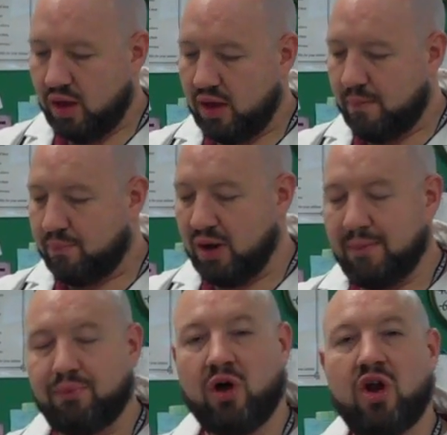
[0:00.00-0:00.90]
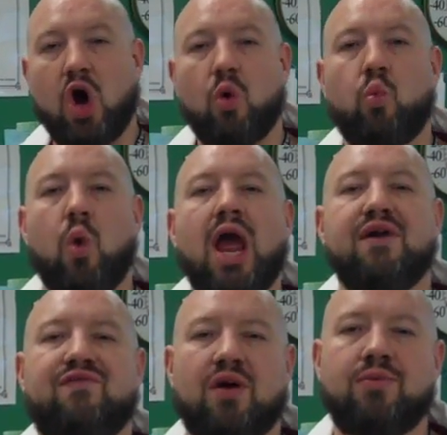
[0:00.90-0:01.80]
They bring blood
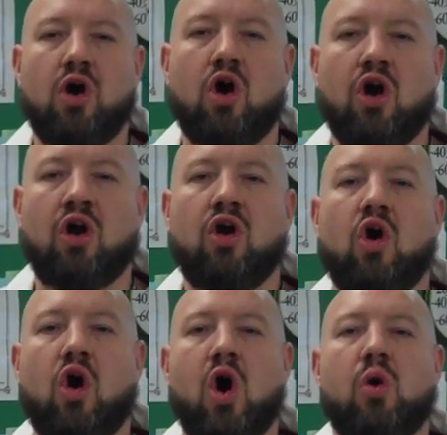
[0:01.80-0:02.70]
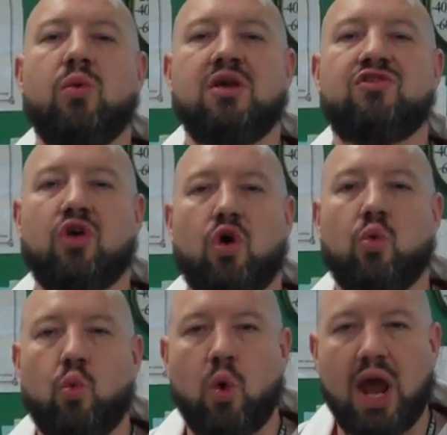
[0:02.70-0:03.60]
away from the heart. Always
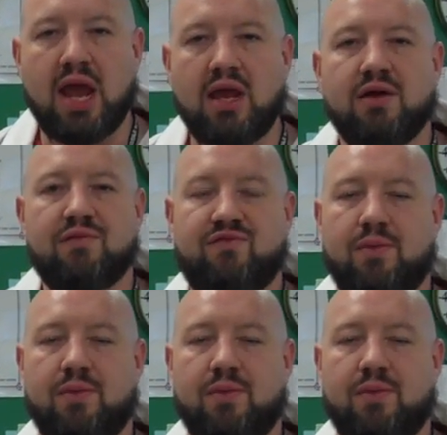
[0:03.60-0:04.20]
away